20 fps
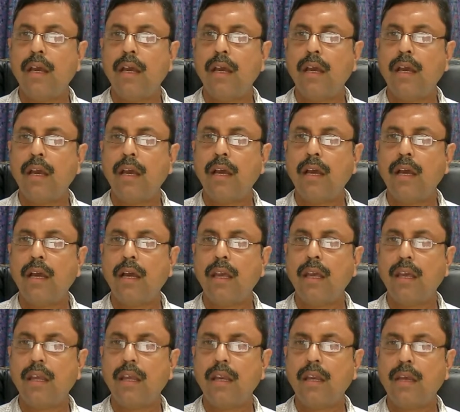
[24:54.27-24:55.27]

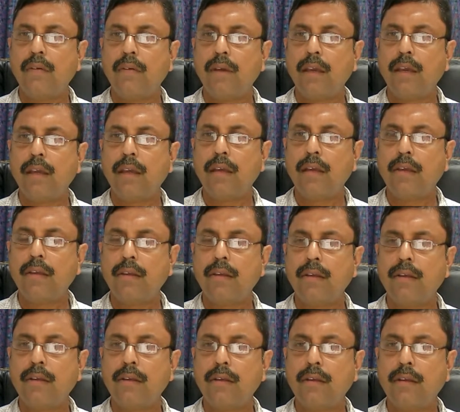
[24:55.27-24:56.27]
Anyway,
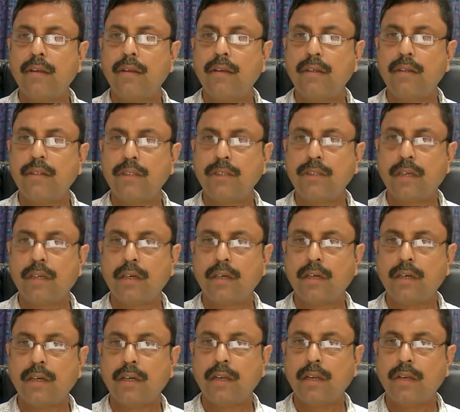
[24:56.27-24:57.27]

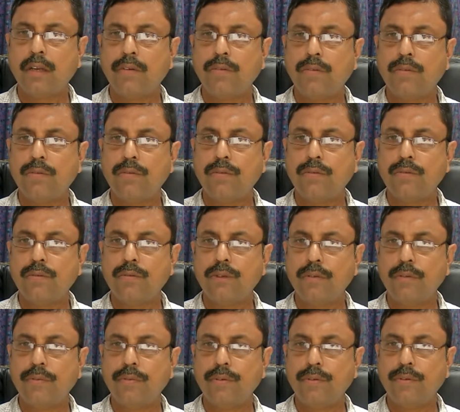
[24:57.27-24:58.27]
Shankar,
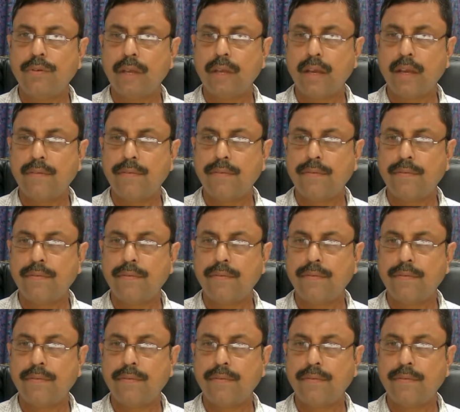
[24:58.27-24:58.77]
if you would have